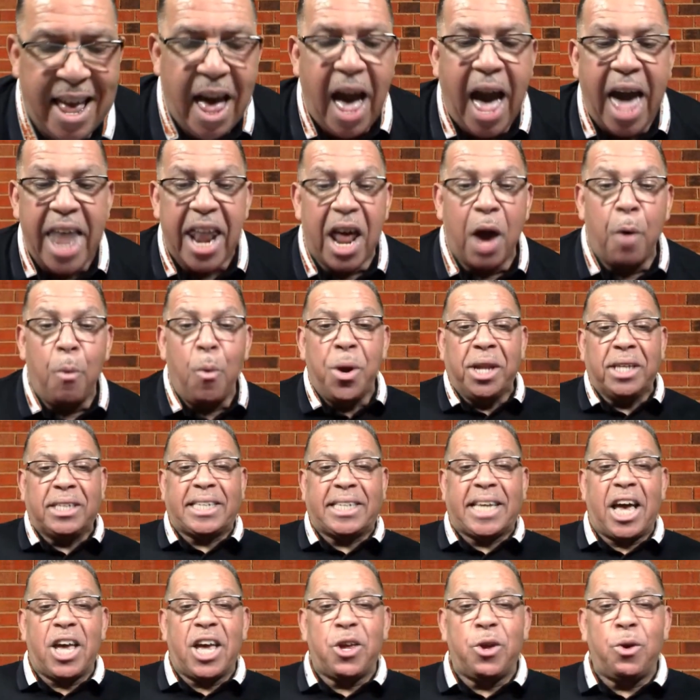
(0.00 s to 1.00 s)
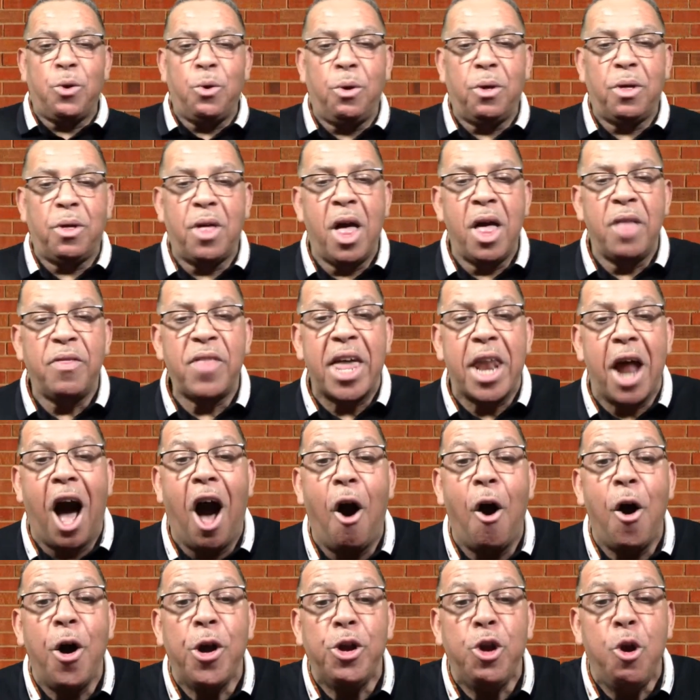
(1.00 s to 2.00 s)
And I want to tell you that
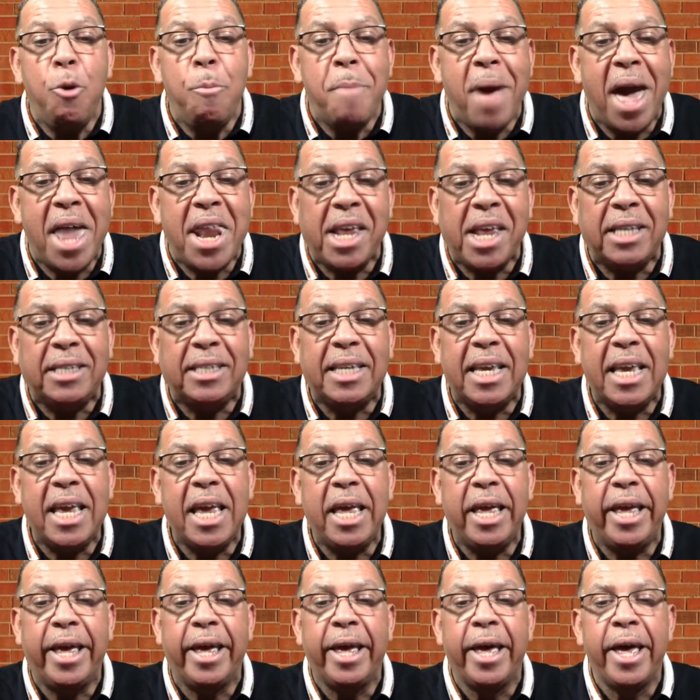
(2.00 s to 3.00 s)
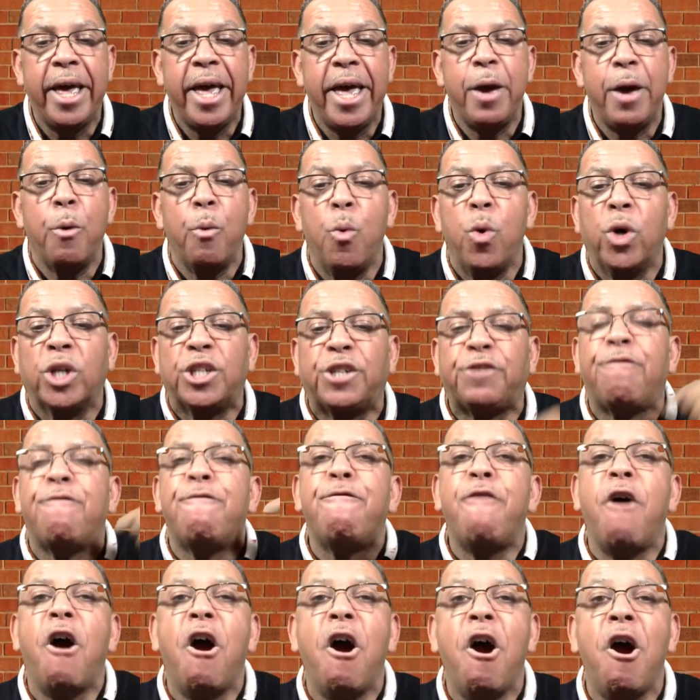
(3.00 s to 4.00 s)
our humanity was
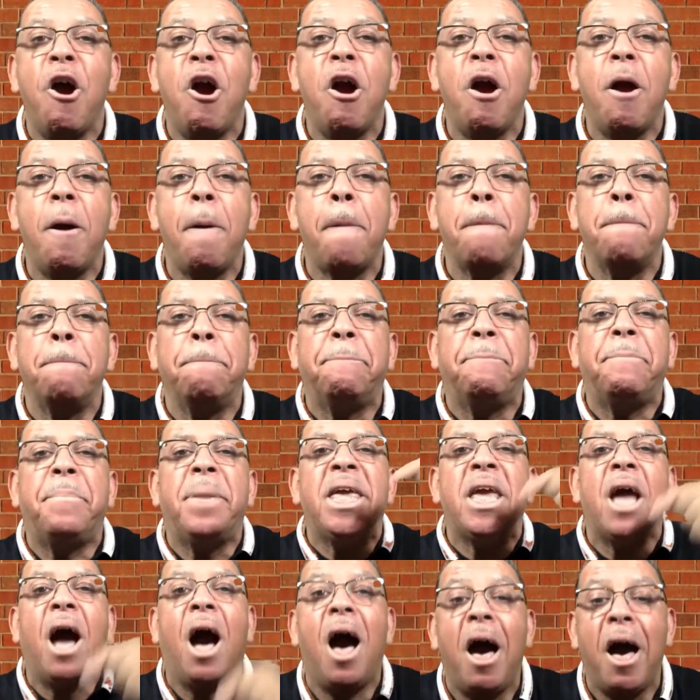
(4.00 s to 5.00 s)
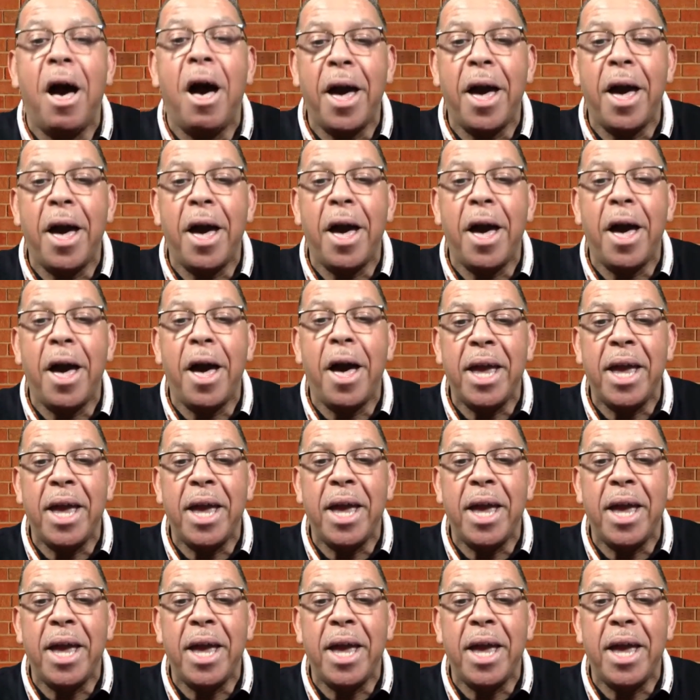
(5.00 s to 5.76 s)
far behind